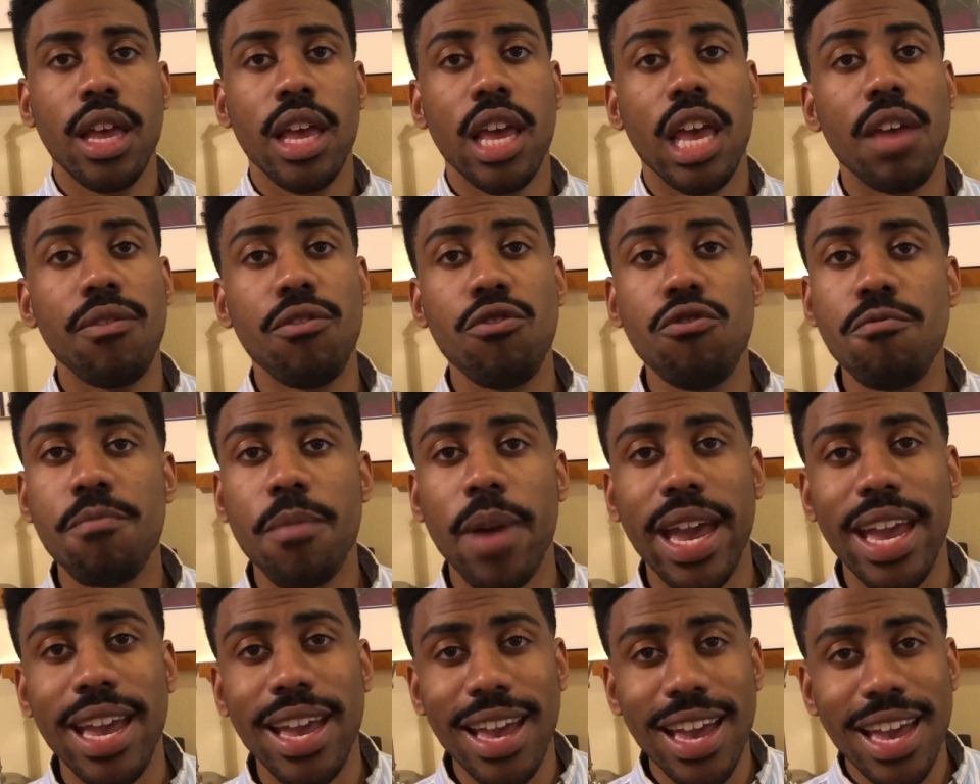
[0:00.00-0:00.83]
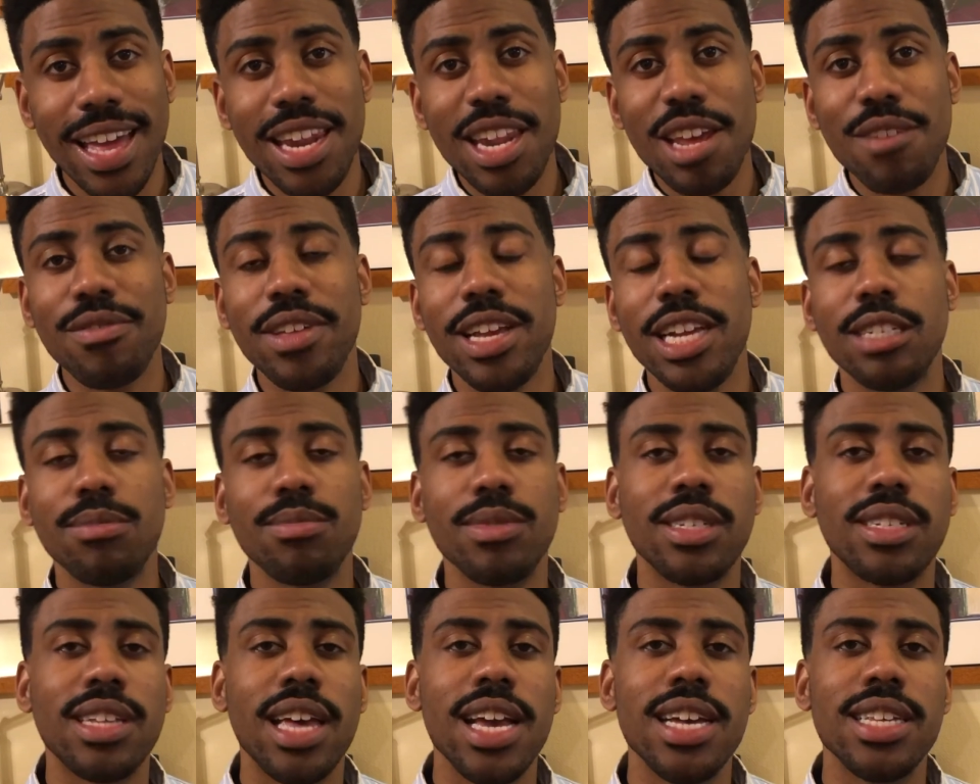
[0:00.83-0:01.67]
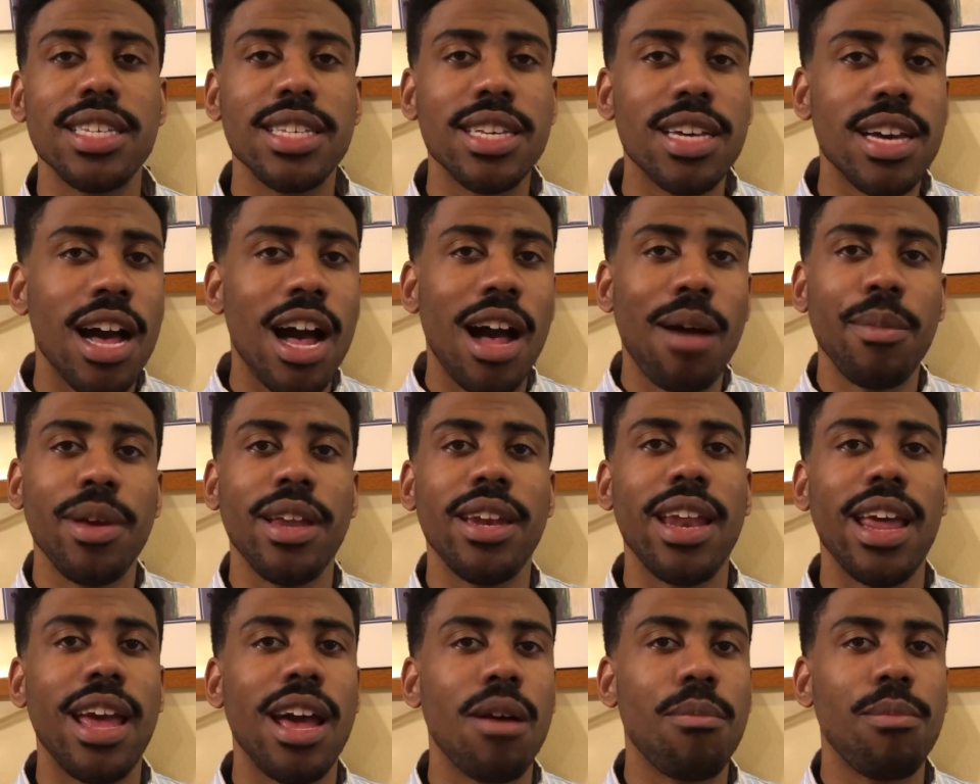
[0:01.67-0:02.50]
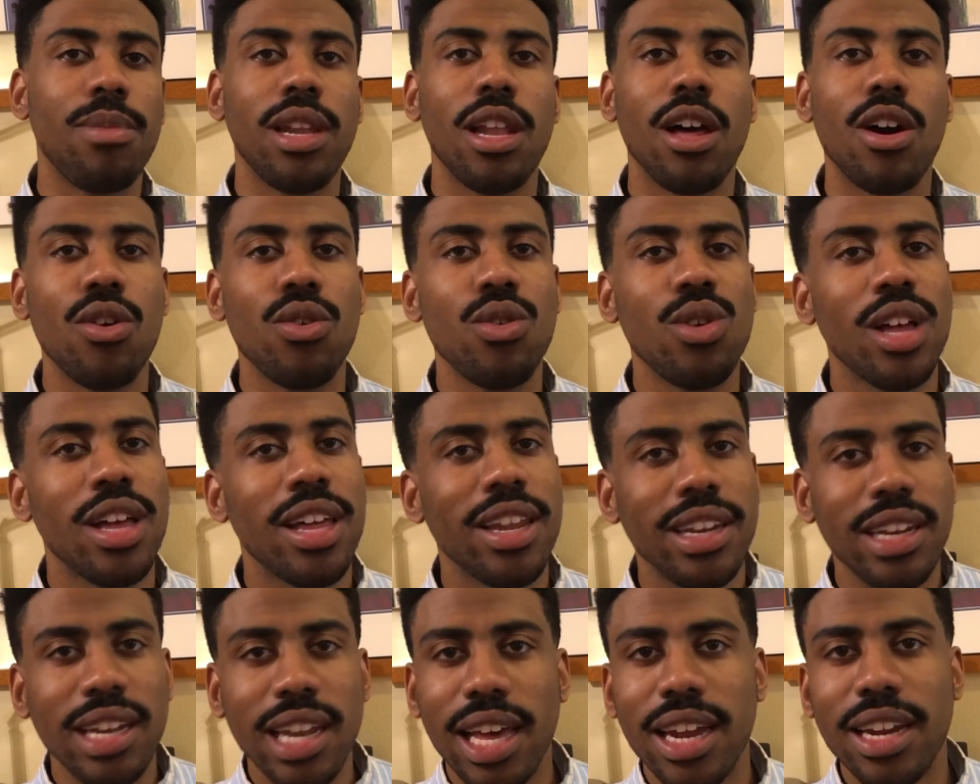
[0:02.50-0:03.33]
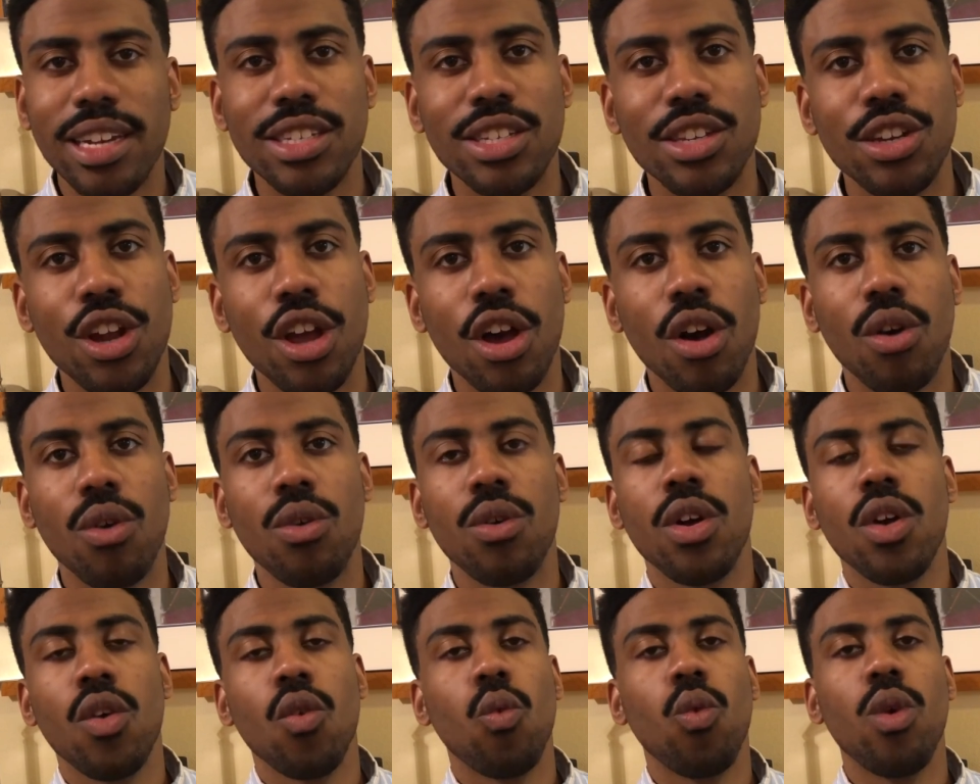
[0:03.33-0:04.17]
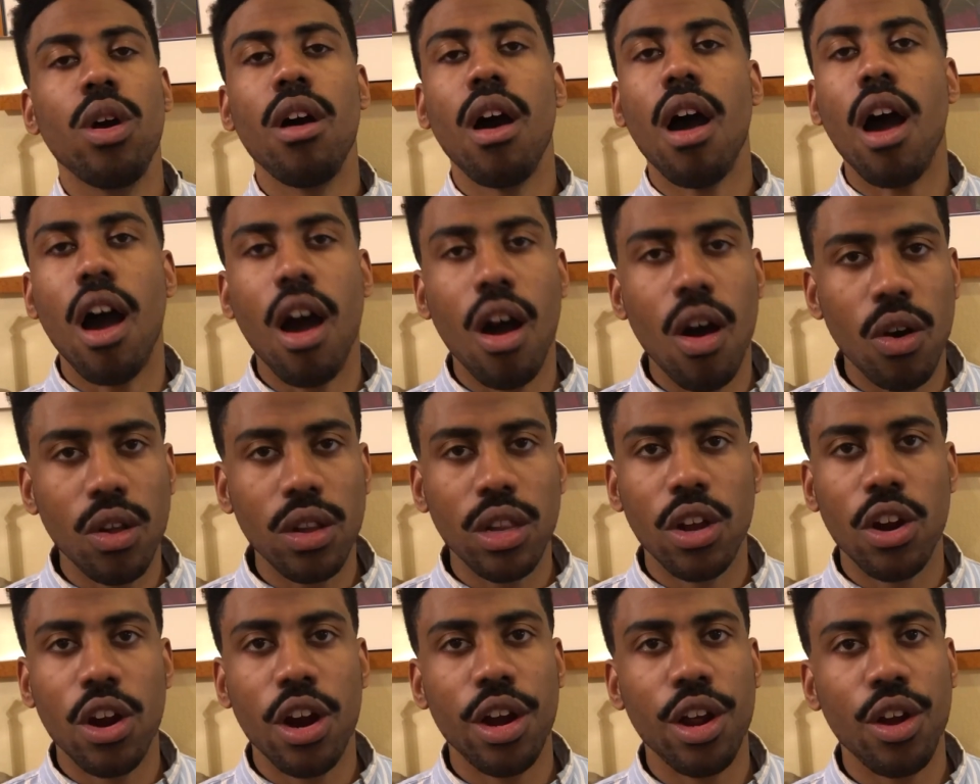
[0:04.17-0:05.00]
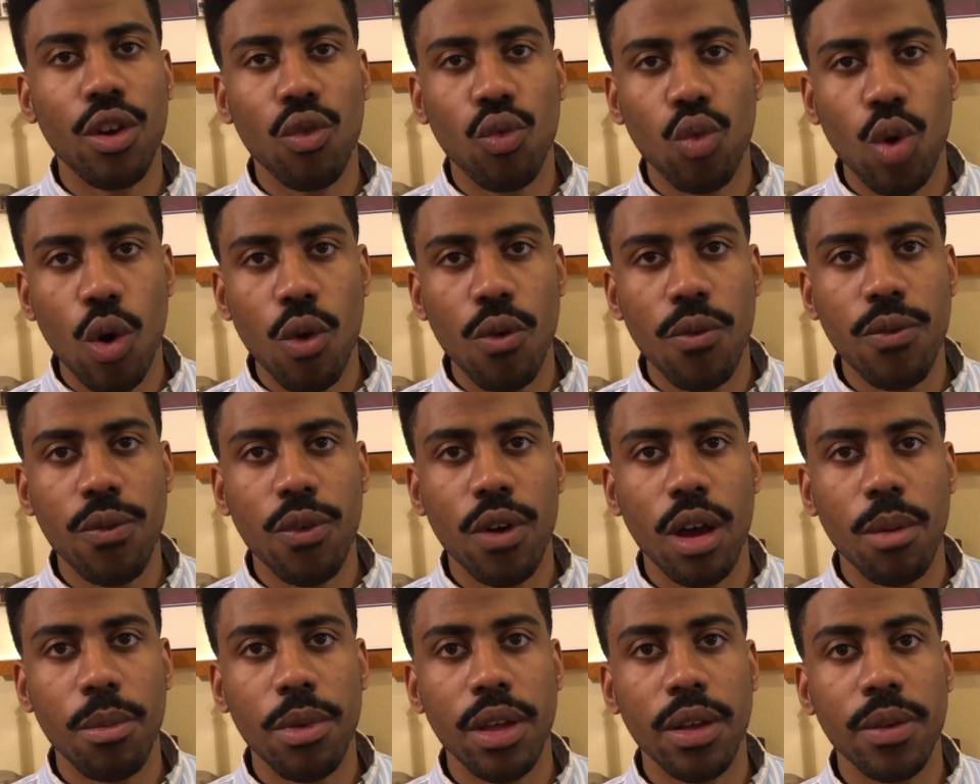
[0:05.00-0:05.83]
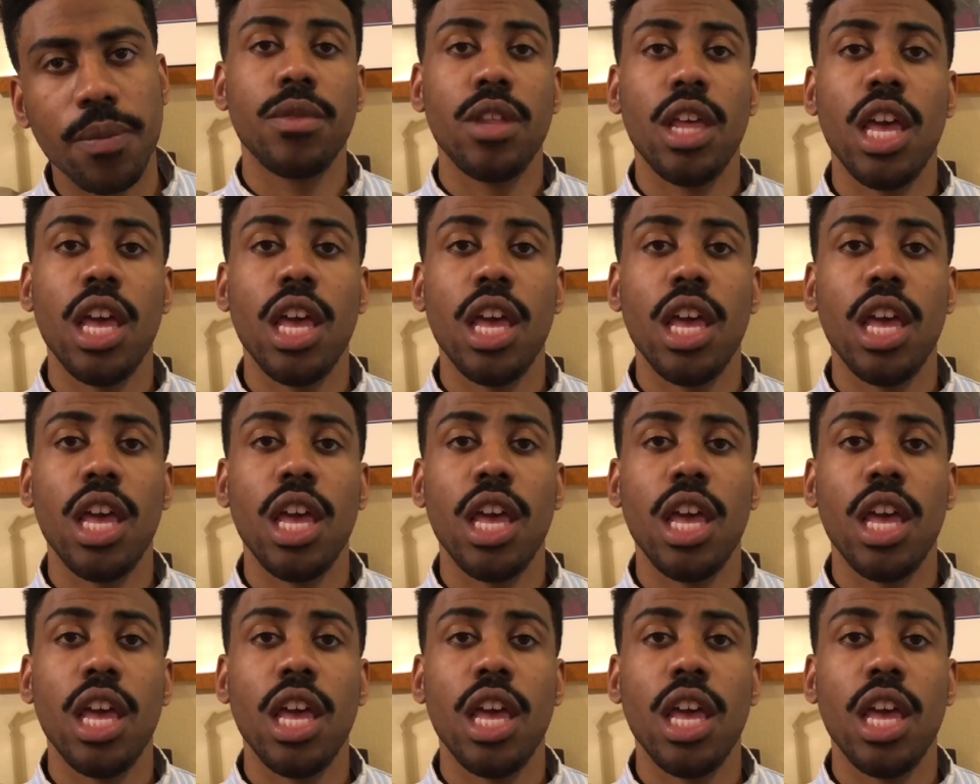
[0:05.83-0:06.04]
If you've made any of these mistakes, comment down below. Let us know. We'll all learn and grow from it.